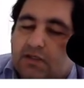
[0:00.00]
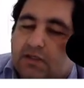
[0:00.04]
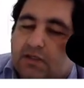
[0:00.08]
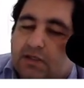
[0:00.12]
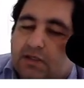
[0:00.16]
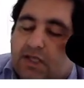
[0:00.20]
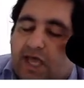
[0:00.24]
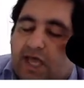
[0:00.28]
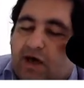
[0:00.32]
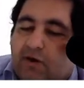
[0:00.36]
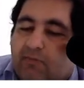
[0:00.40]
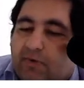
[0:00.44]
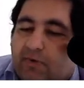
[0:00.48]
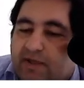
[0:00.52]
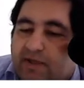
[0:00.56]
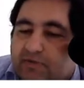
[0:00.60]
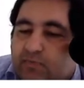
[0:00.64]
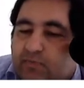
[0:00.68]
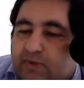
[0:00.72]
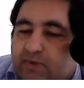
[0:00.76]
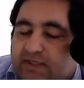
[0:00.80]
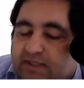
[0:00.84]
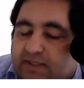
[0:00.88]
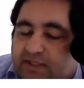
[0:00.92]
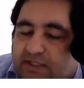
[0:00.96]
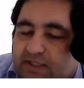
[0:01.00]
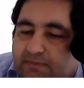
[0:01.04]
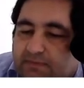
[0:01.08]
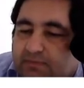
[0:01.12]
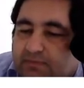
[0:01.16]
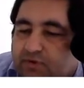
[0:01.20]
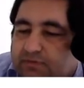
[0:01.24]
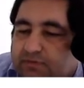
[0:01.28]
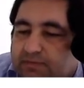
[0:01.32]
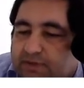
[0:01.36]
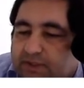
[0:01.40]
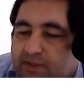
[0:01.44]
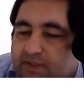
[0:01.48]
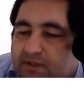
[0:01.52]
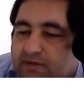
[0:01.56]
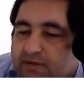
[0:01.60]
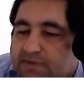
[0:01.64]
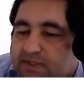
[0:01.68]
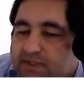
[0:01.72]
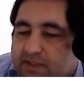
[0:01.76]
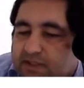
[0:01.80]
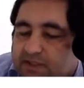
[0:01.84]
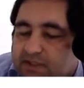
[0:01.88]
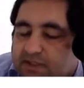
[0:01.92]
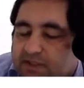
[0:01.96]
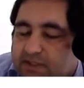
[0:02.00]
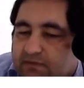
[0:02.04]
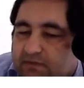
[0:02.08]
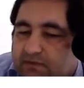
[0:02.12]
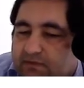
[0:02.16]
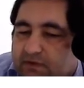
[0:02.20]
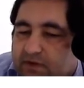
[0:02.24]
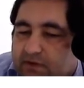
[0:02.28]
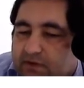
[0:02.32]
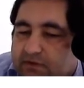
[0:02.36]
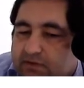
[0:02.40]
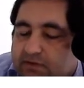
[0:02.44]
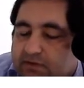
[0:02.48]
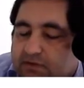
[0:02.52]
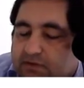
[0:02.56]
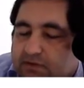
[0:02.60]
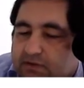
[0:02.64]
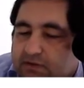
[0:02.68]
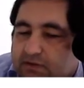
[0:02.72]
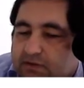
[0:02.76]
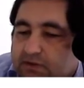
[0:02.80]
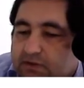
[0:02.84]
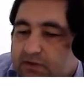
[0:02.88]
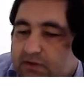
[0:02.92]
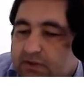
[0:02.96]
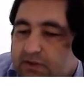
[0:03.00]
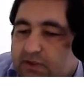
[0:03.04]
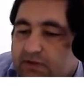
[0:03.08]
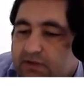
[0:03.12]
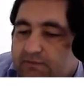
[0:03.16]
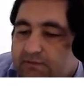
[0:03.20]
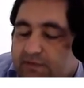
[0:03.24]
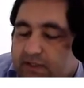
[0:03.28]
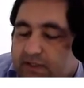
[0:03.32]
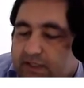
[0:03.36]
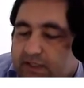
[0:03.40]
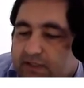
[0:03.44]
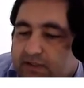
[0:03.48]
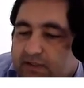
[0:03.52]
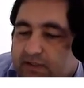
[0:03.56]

how about when the input becomes 60 volt? Well,